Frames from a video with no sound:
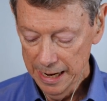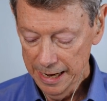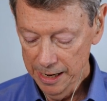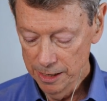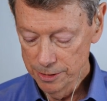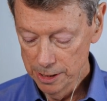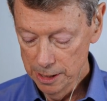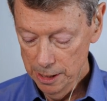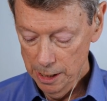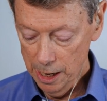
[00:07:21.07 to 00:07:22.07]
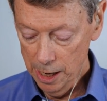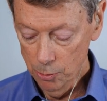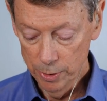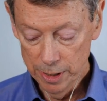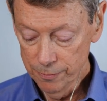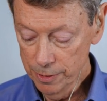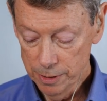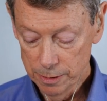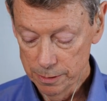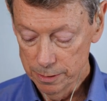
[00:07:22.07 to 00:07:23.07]
And uh,
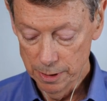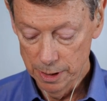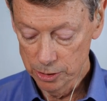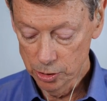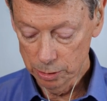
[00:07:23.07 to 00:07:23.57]
whatever, uh,